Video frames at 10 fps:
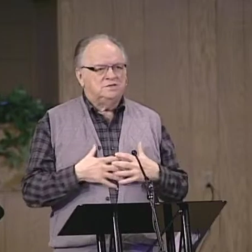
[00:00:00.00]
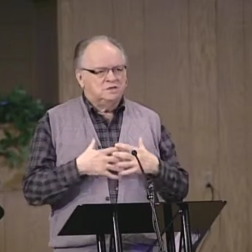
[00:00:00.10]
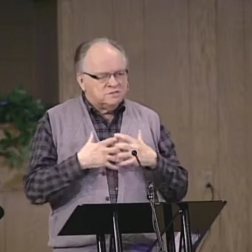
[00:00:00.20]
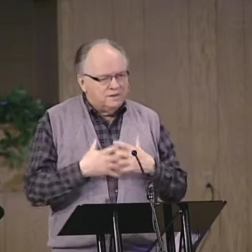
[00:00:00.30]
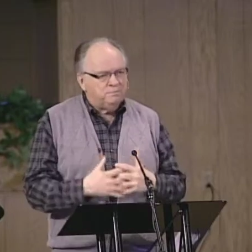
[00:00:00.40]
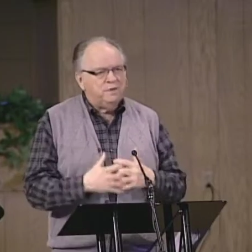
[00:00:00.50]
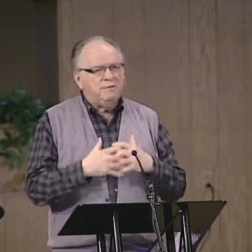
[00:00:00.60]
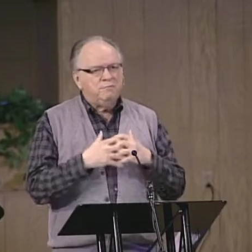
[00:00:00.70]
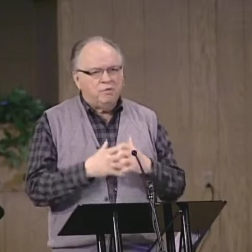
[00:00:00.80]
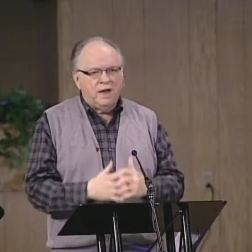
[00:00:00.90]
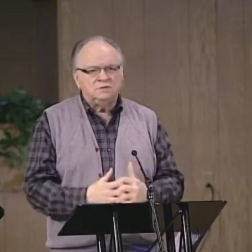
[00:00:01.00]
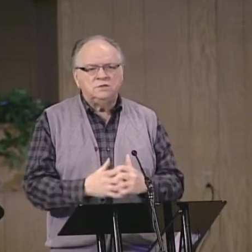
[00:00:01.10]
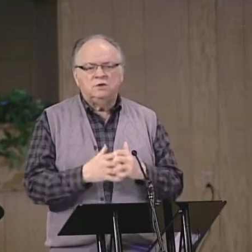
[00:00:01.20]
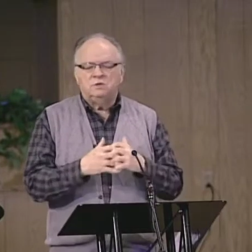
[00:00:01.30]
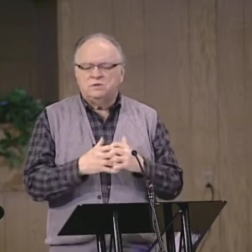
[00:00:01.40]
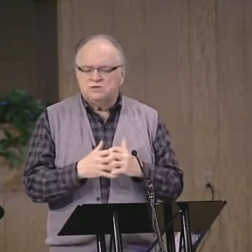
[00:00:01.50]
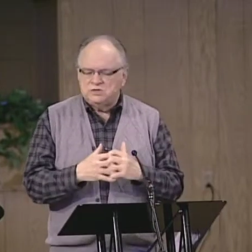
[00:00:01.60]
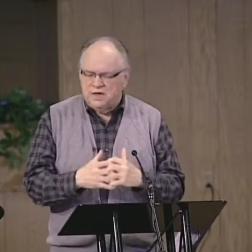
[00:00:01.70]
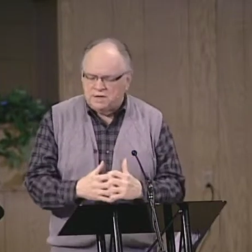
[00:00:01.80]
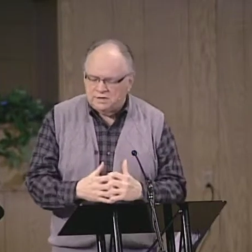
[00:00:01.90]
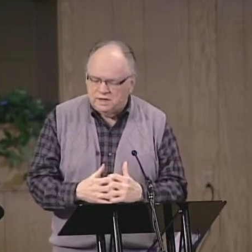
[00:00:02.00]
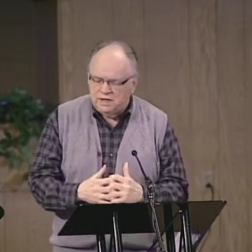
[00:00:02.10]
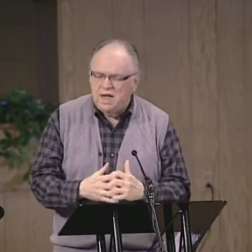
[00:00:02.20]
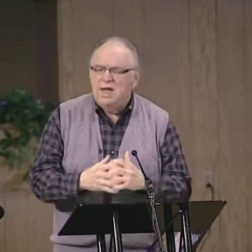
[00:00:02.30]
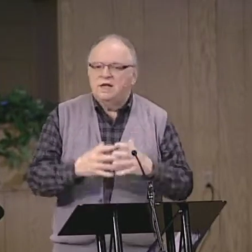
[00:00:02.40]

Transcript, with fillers: It's simply practical Christianity.